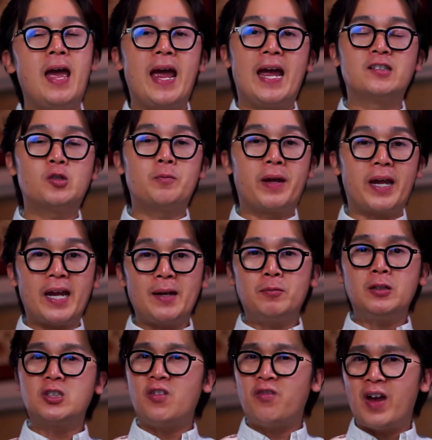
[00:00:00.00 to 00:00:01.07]
And to be able
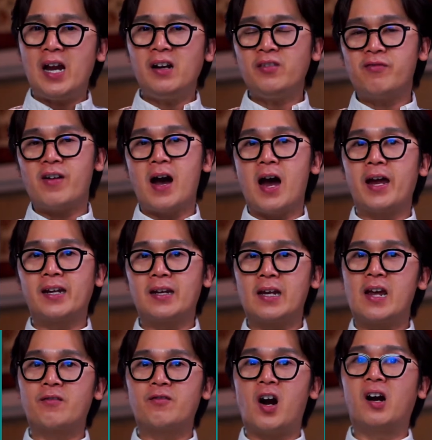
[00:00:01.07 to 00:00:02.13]
to verify
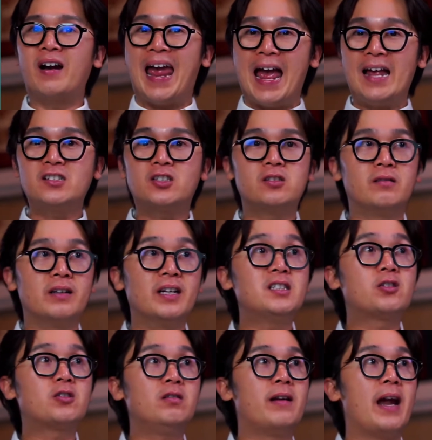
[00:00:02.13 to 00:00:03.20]
if our answer is
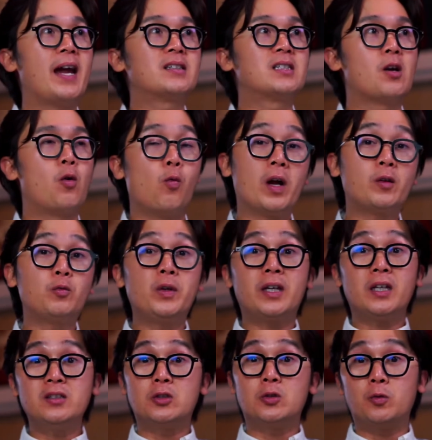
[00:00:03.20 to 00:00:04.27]
correct, what we
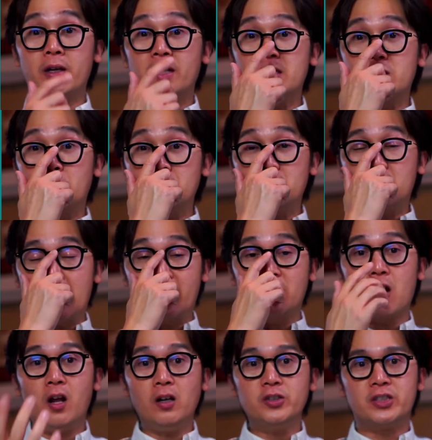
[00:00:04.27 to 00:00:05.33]
can do is use
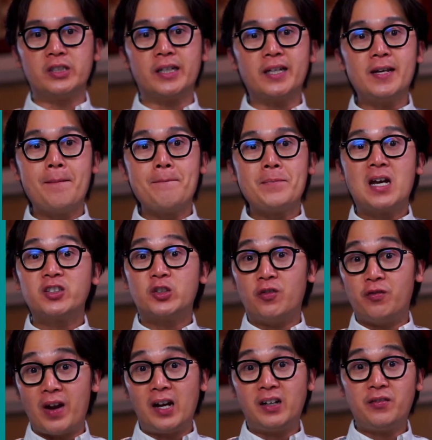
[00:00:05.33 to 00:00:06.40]
technology to
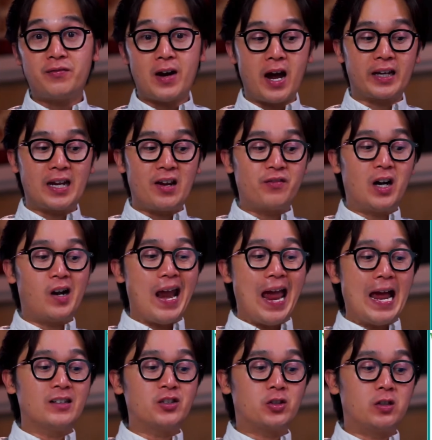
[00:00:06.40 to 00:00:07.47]
verify if our
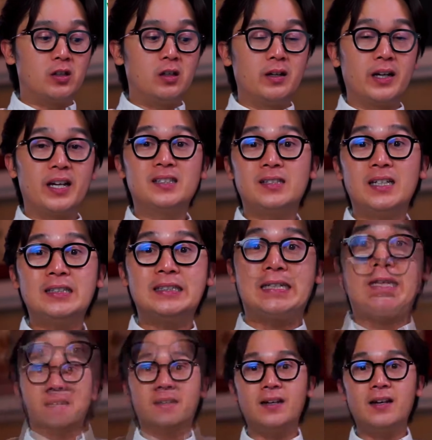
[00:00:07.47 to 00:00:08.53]
answer is
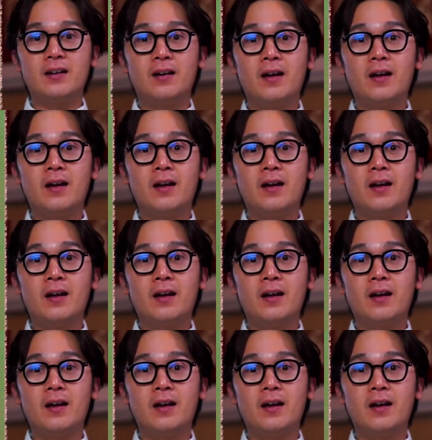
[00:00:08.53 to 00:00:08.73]
indeed